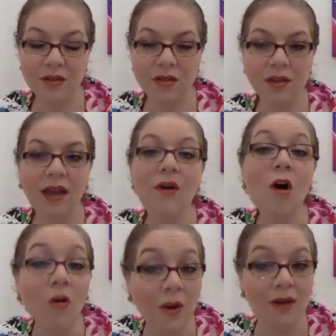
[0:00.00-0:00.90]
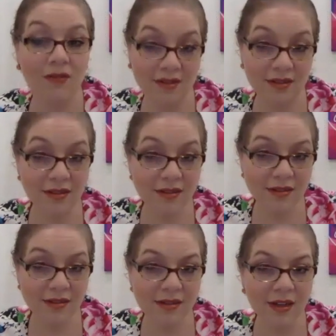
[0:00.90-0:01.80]
to have home
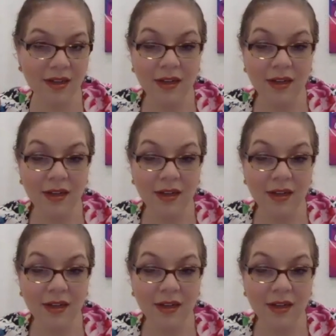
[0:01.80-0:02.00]
offices.